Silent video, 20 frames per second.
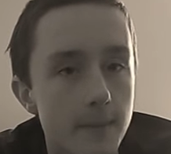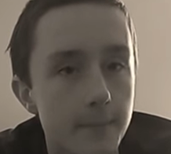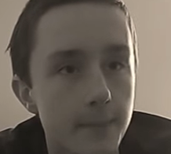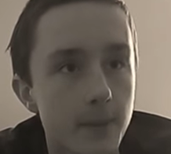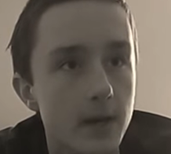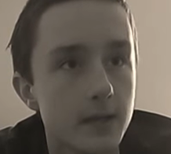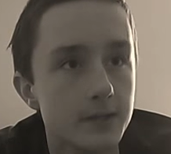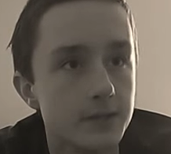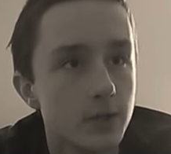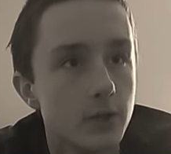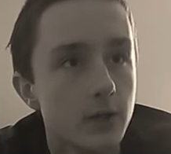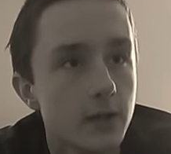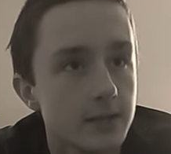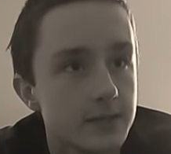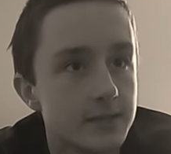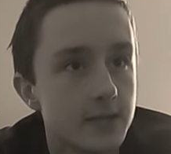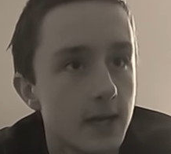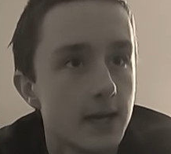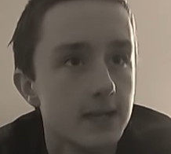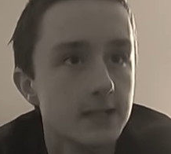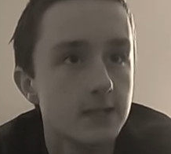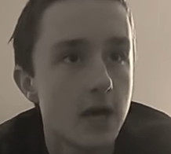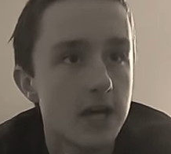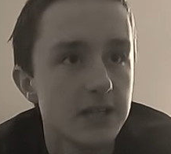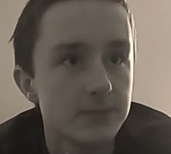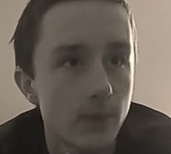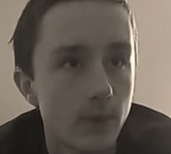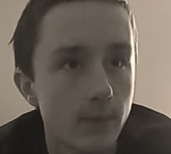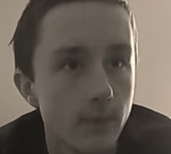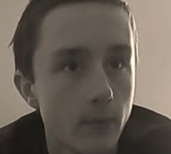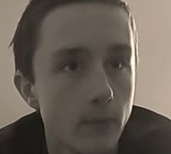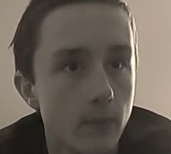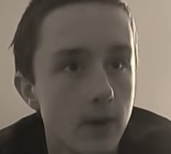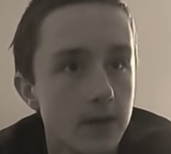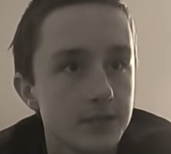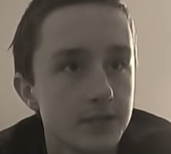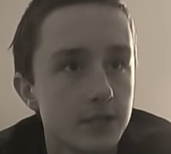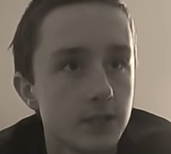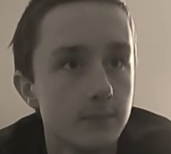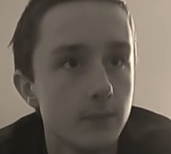But during science class, while we were
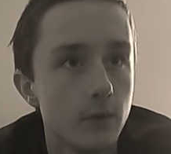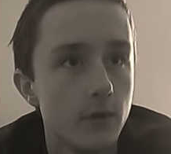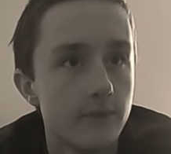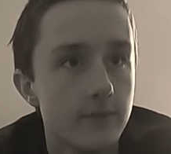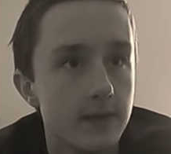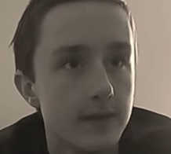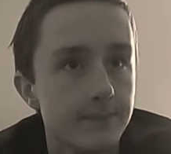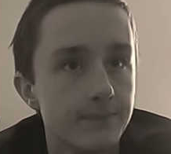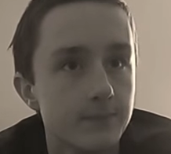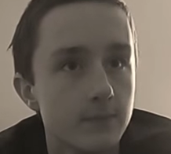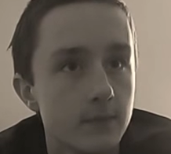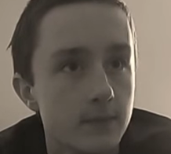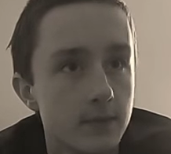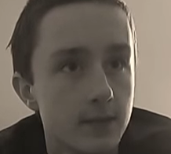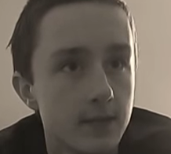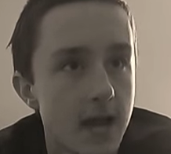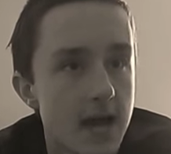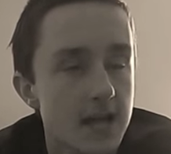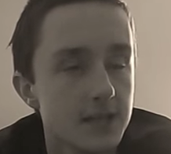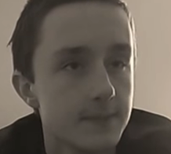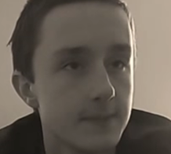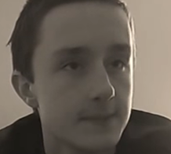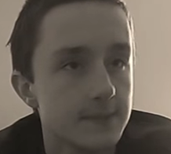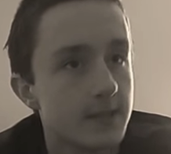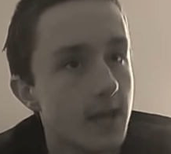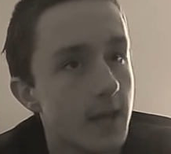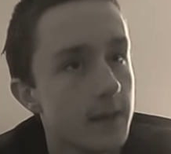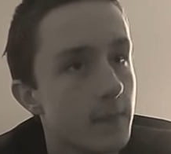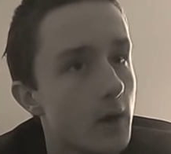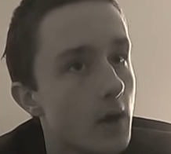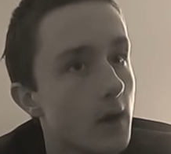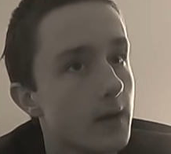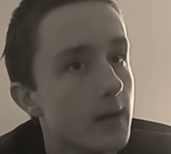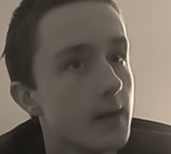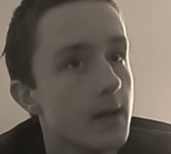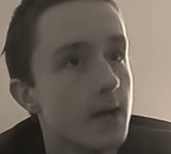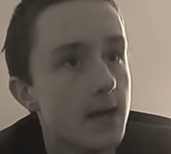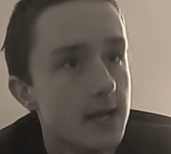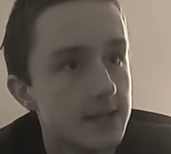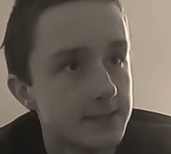watching a movie, the announcements came on.
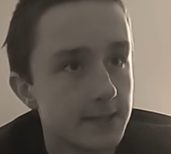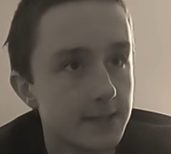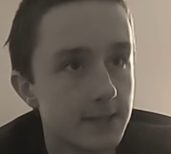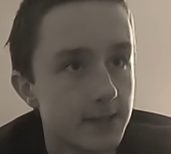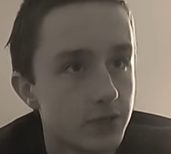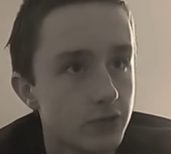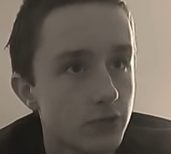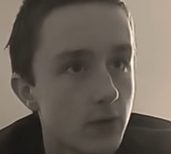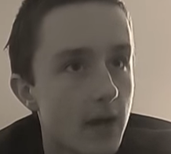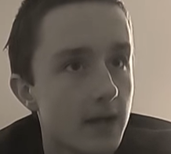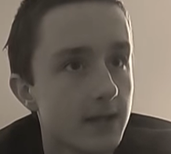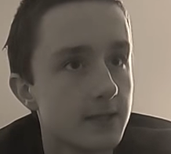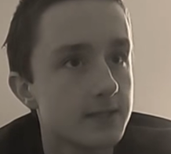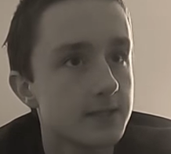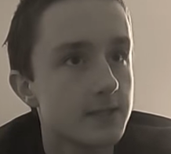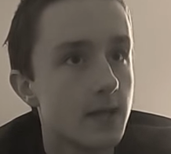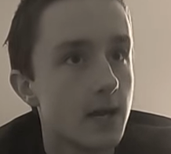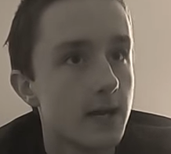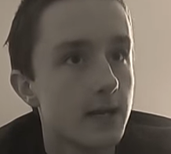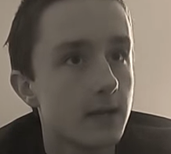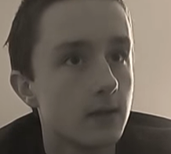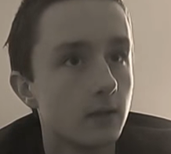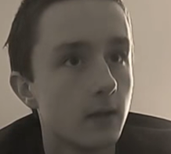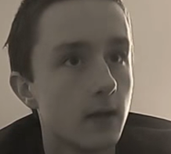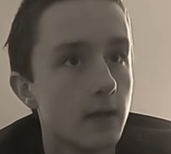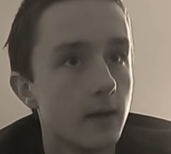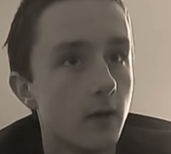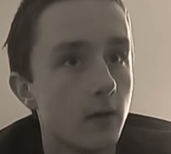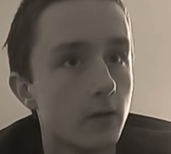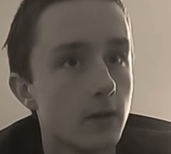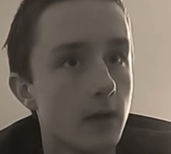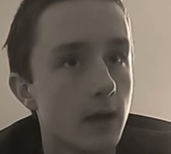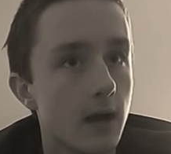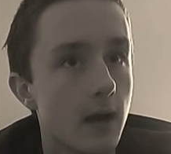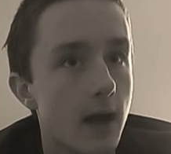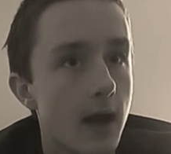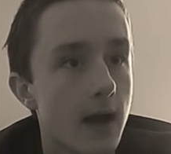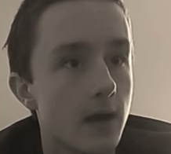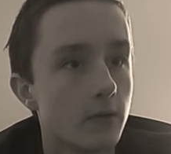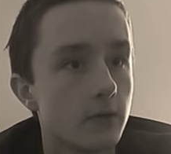It said the track is not at Glen Oak.
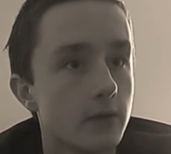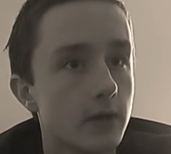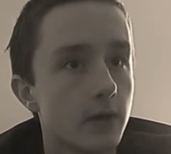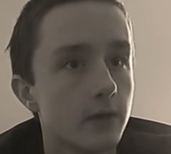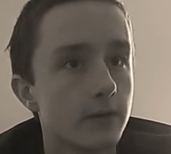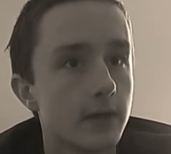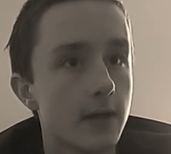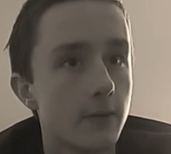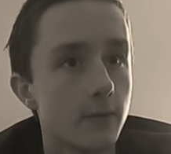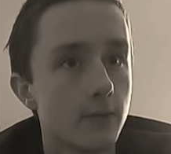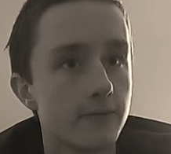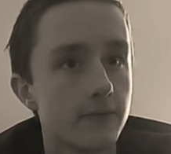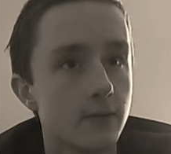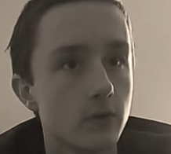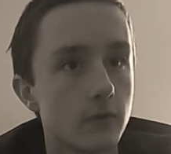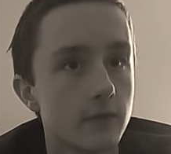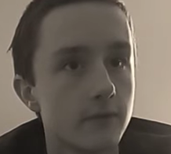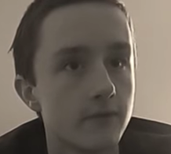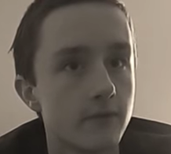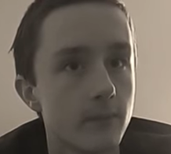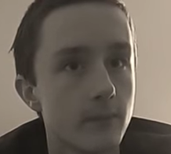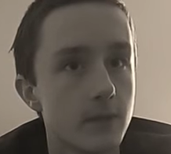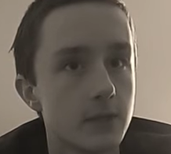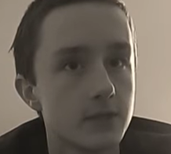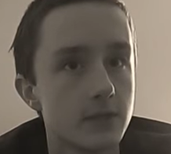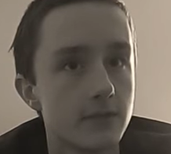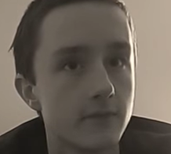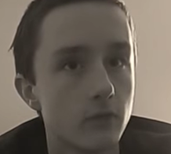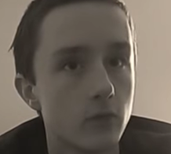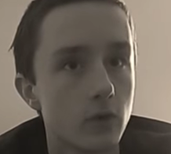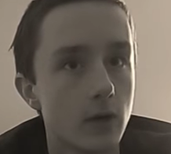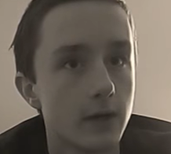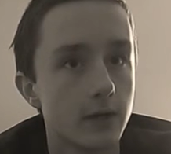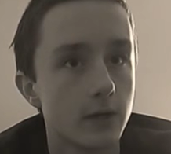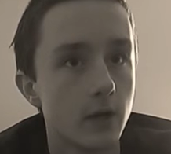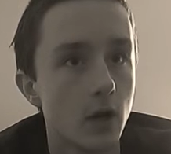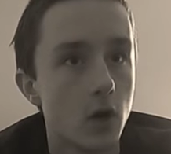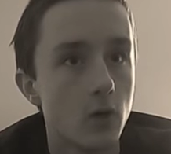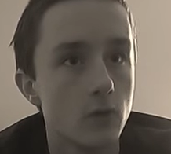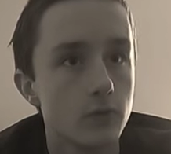I don't care that I reveal information of where I
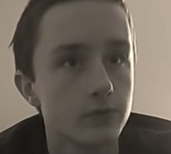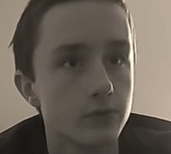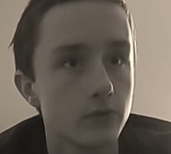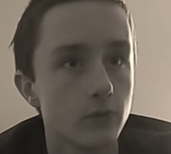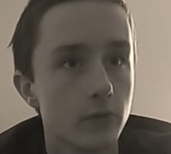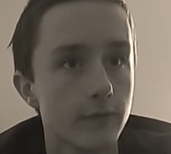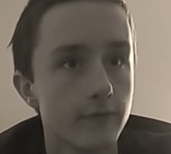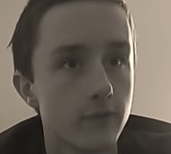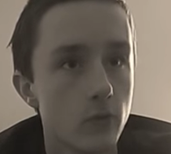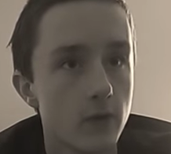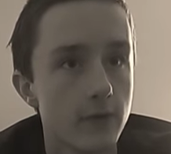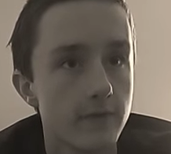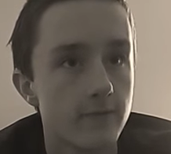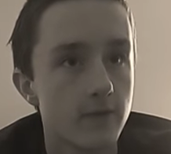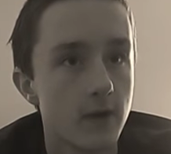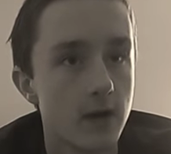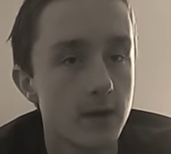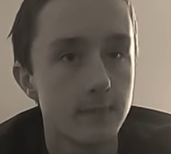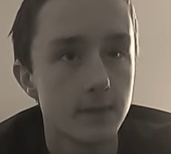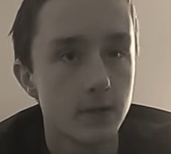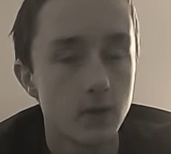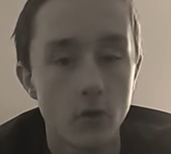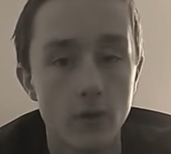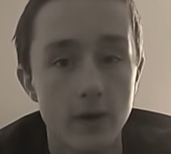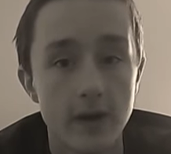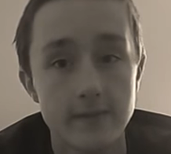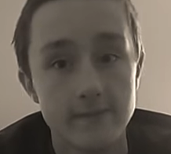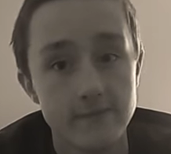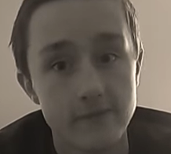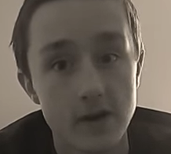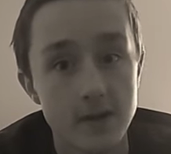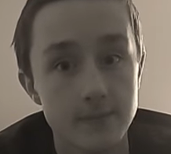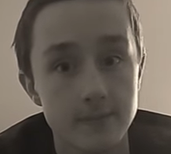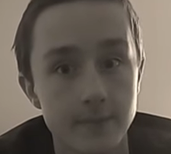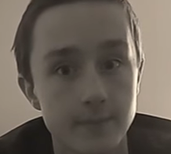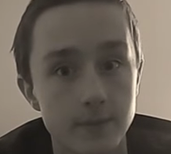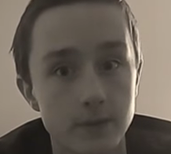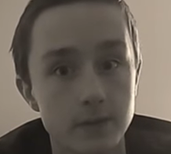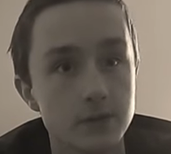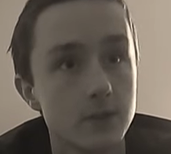go. Screw it. If you want to find me, go ahead and fight me,
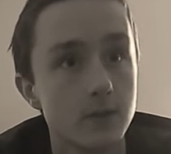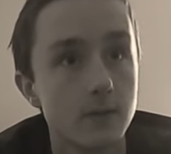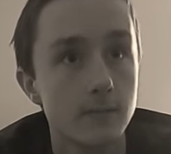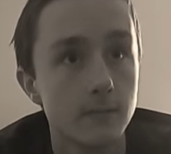bitch.